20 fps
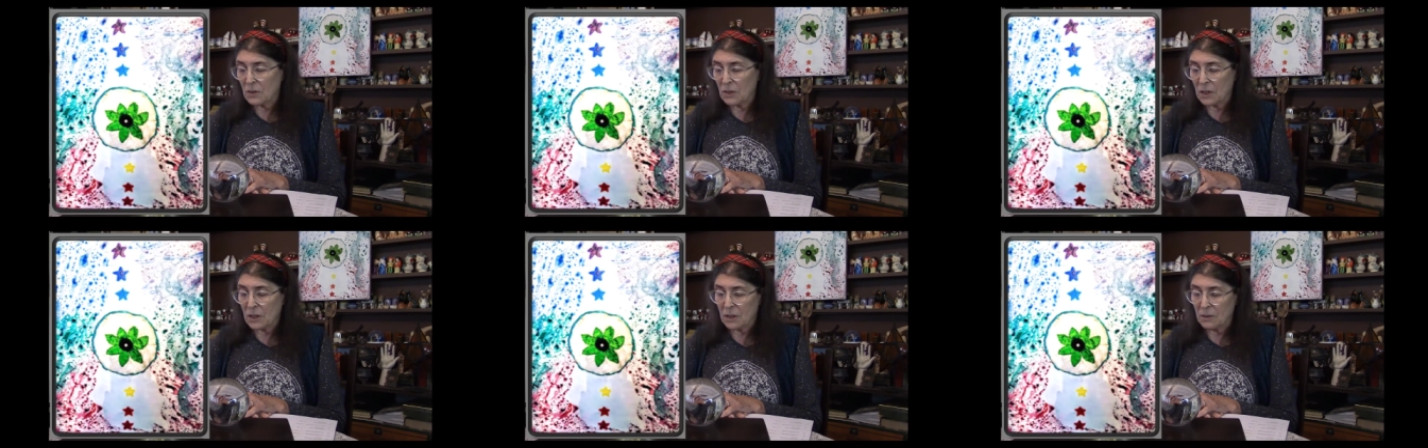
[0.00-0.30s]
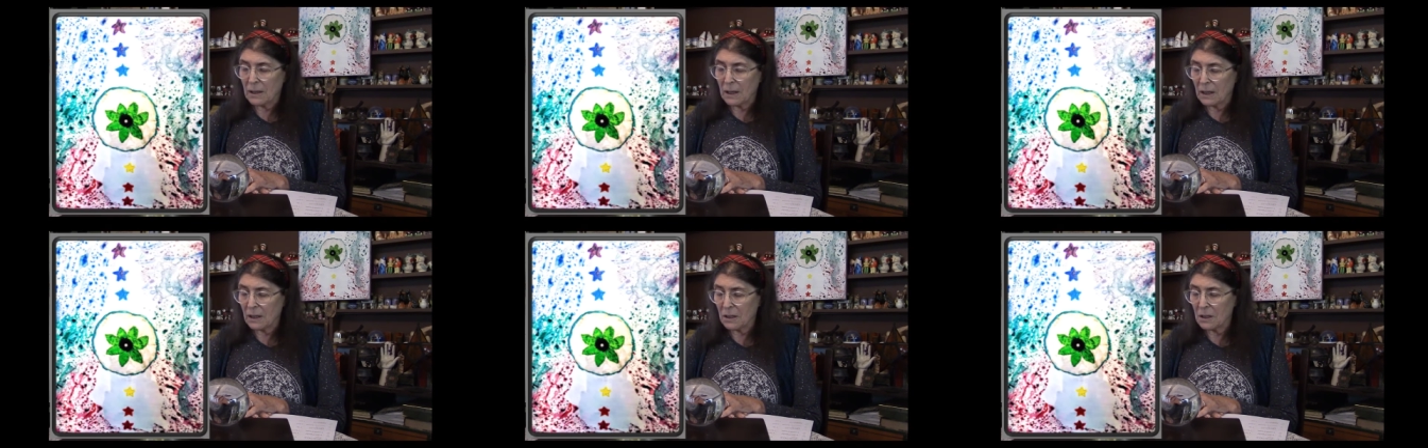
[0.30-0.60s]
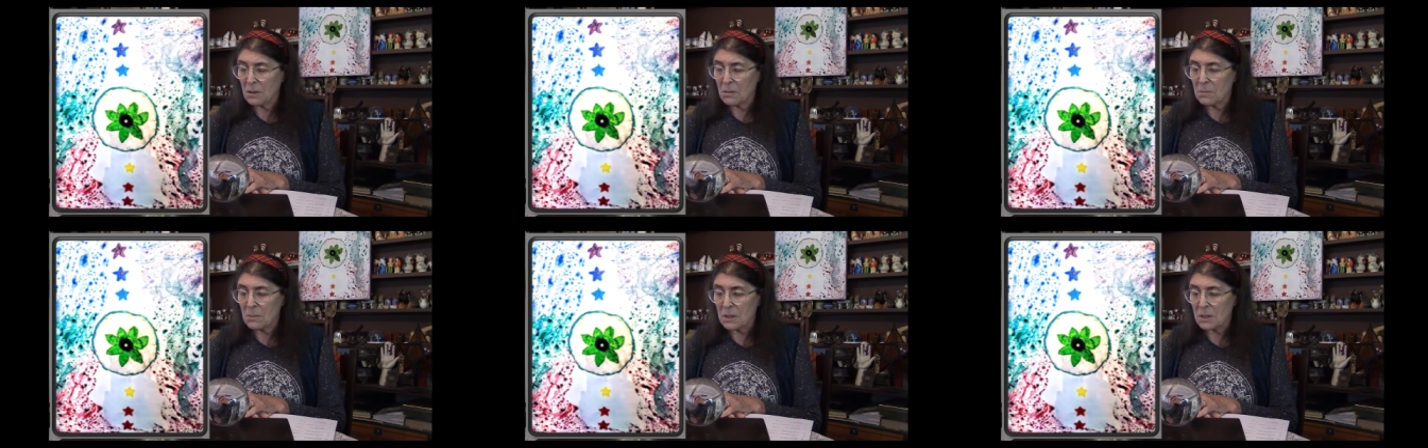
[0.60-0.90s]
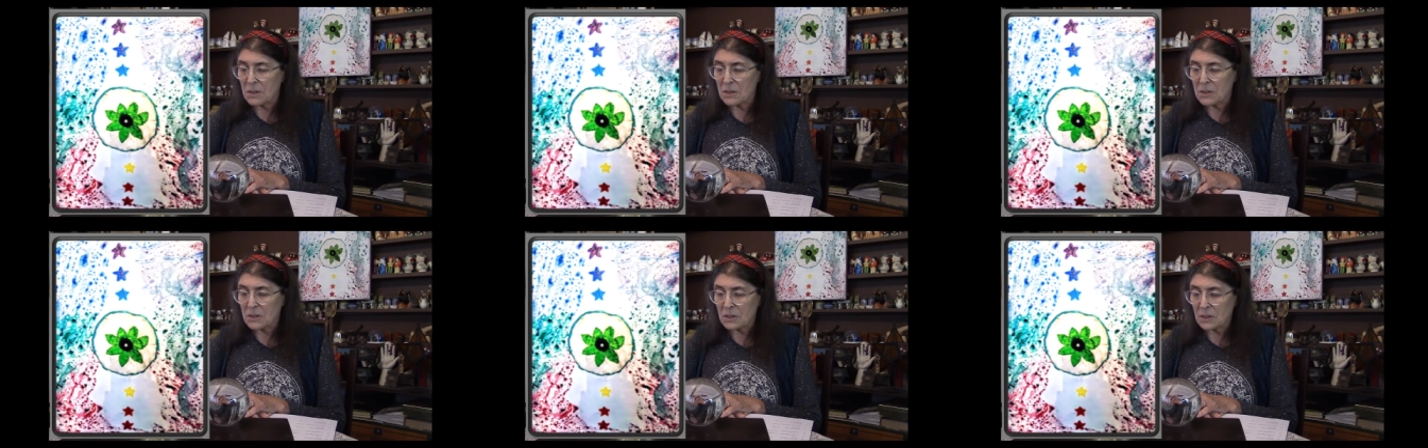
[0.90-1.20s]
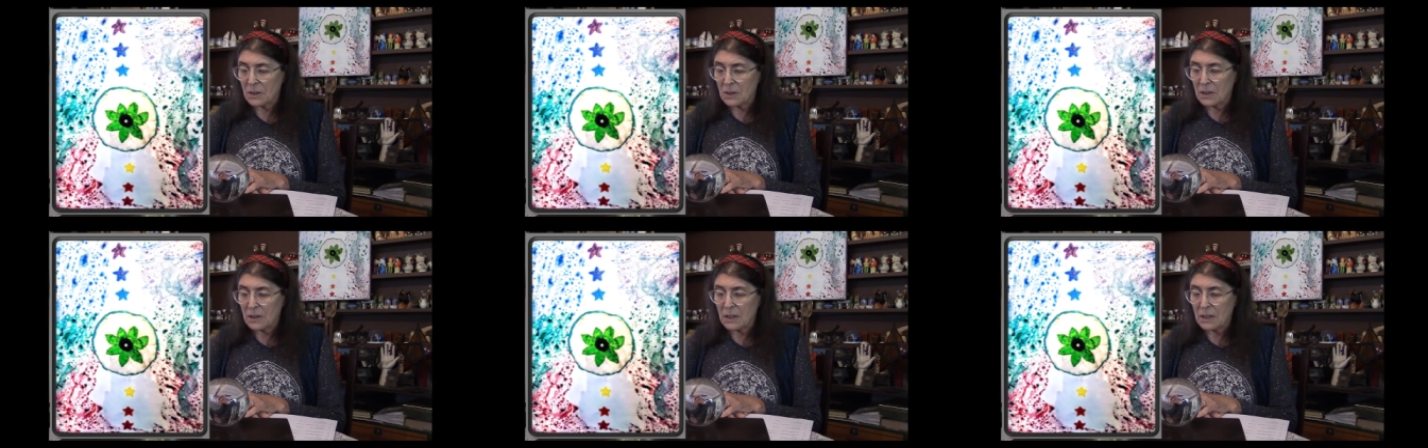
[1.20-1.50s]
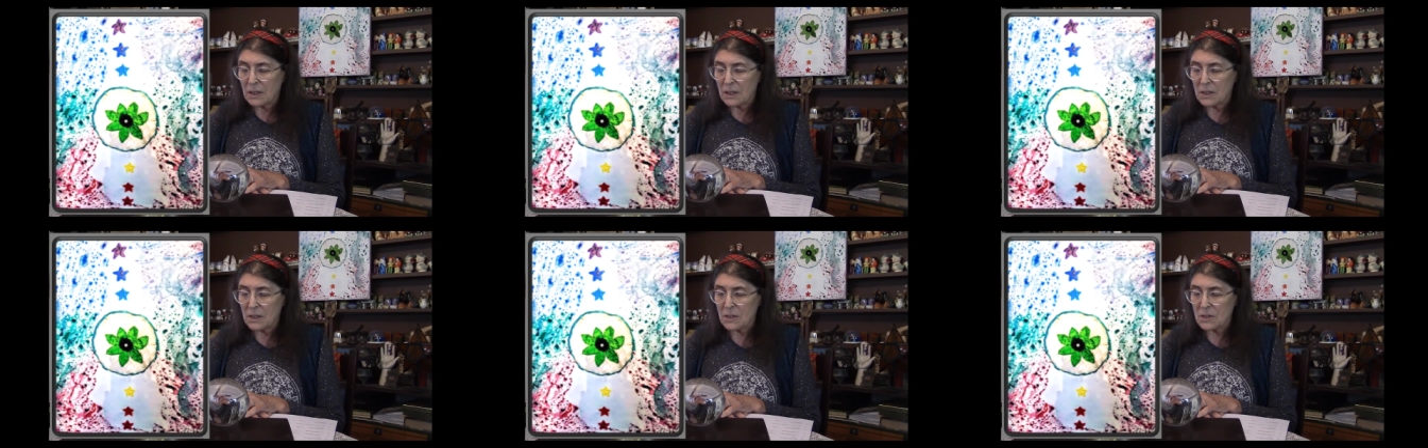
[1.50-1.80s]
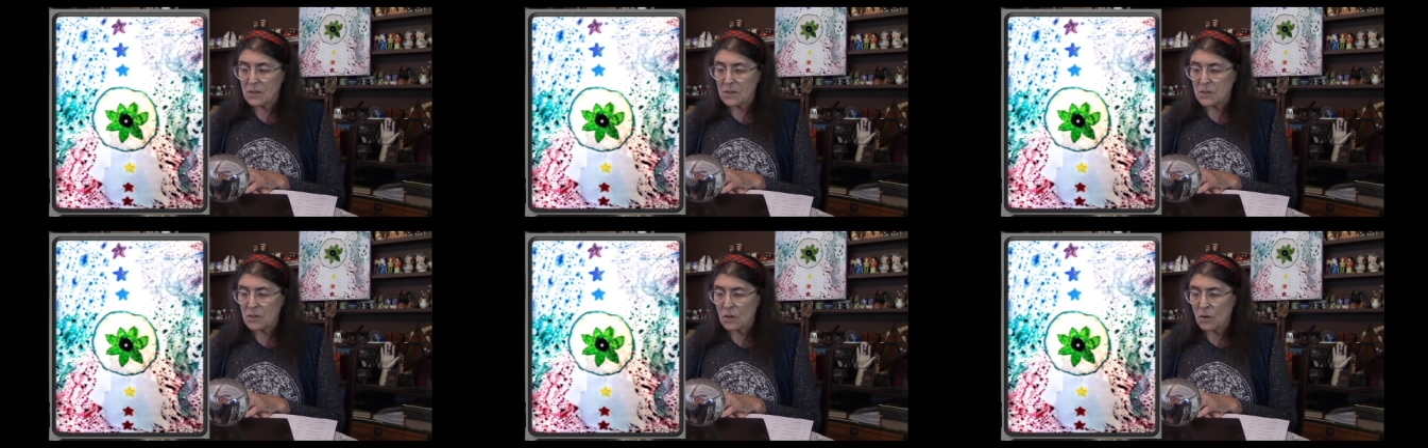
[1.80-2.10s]
the element
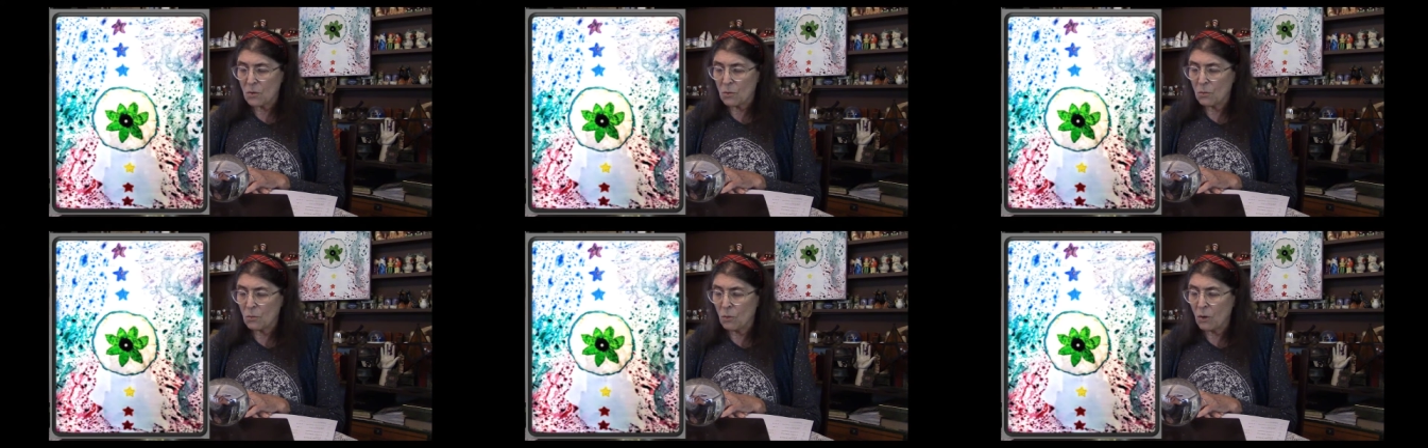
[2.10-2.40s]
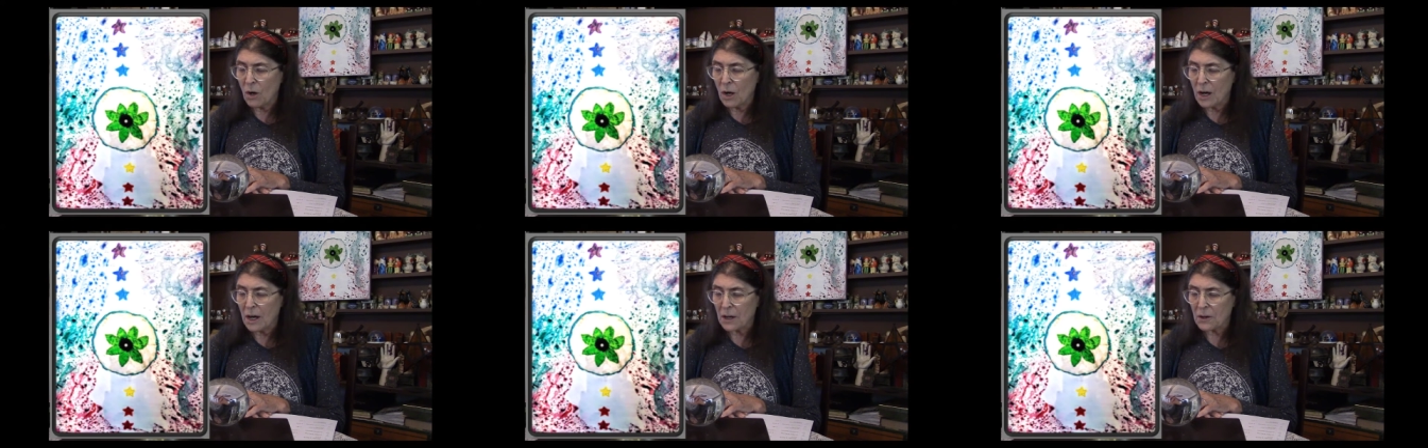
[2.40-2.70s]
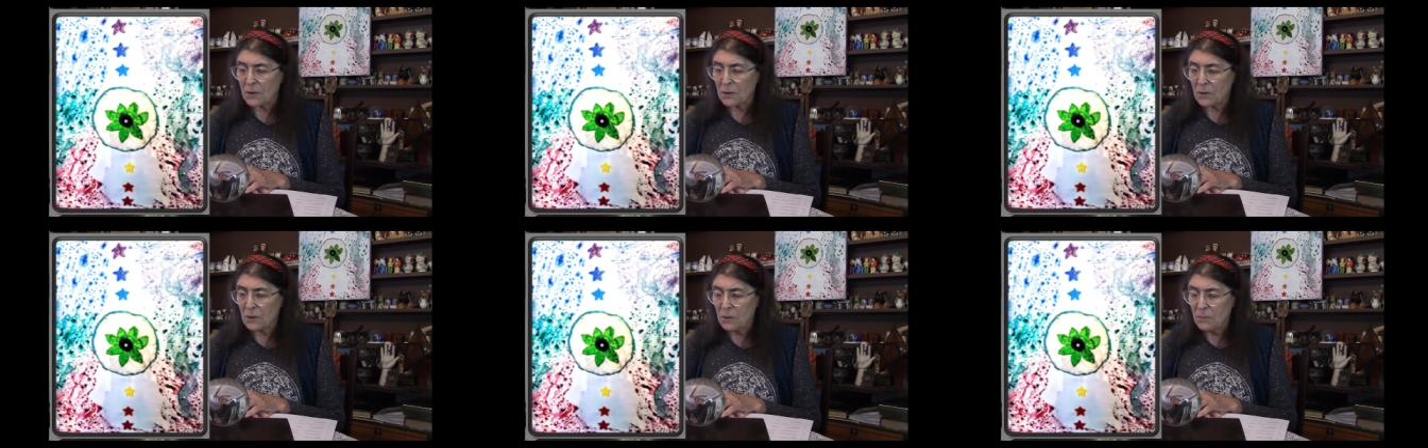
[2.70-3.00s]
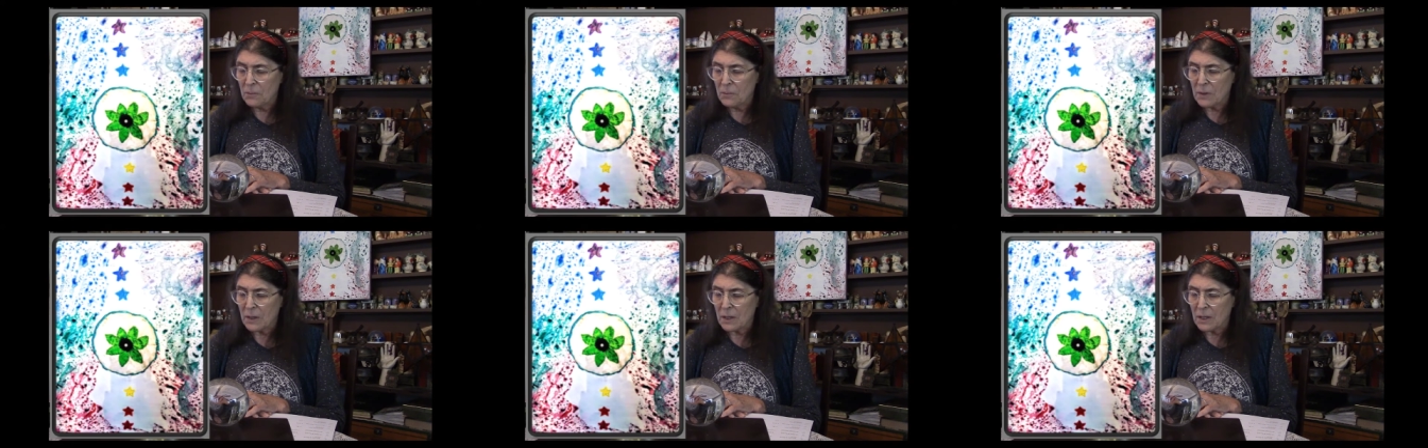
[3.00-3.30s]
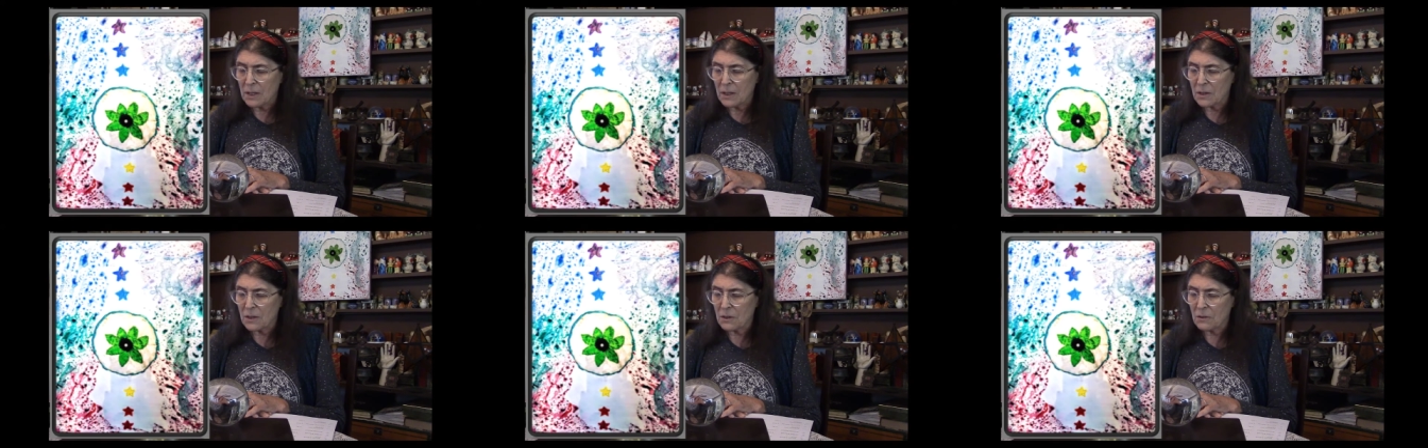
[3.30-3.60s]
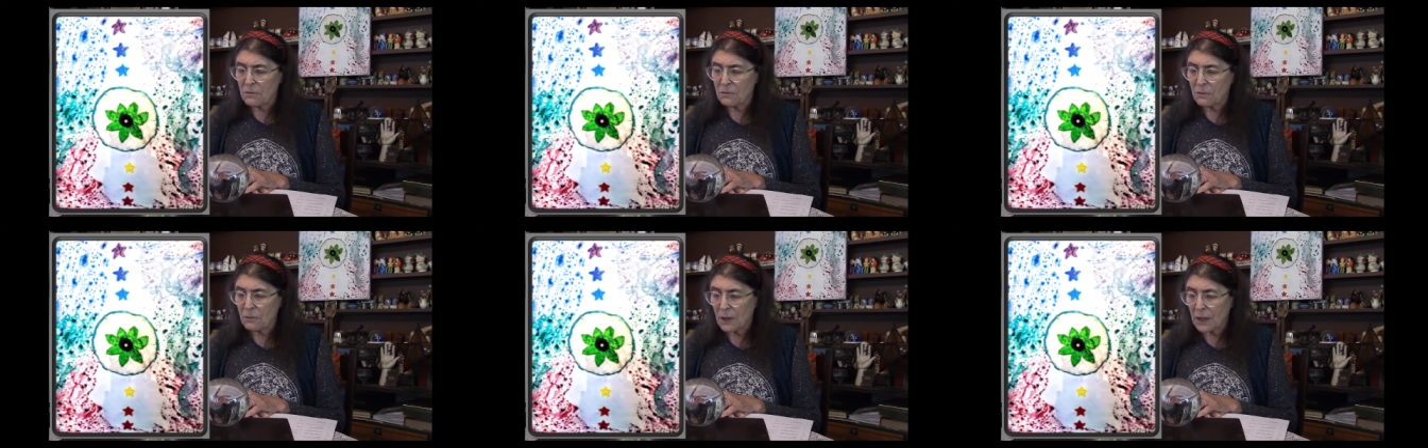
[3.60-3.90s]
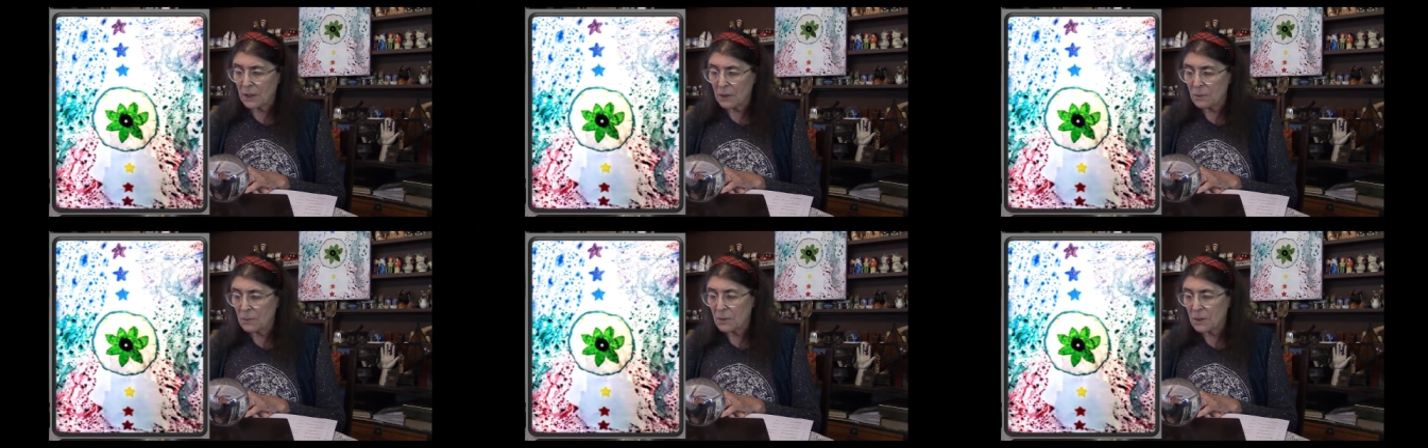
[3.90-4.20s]
is water, the
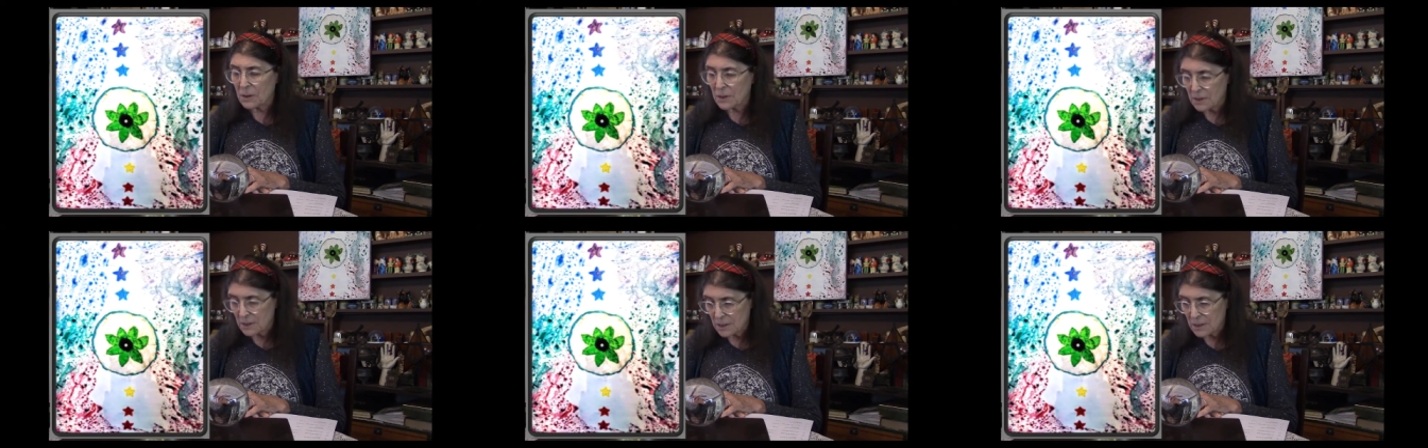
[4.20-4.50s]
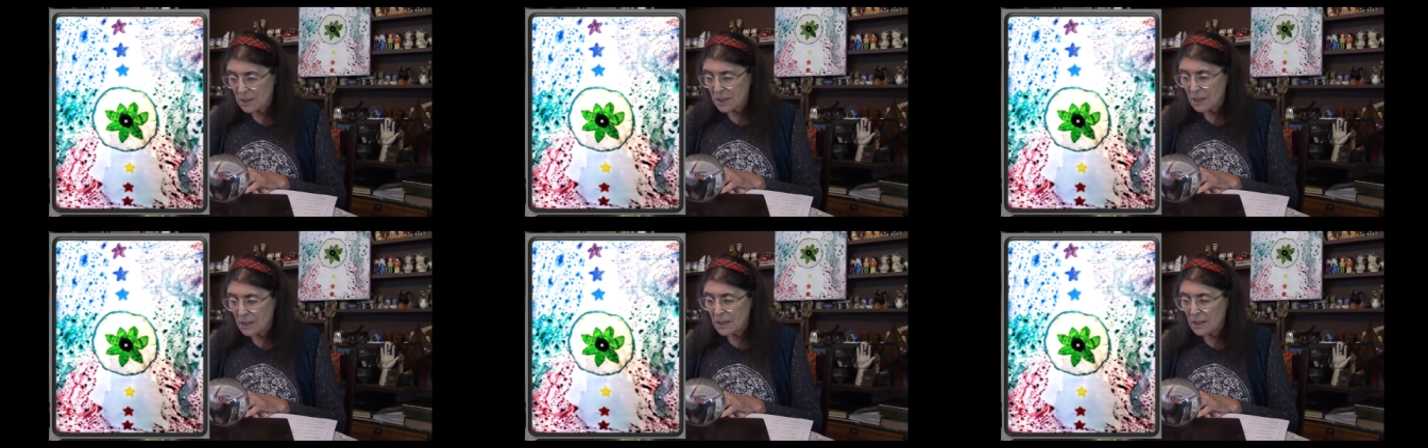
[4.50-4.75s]
fragrance,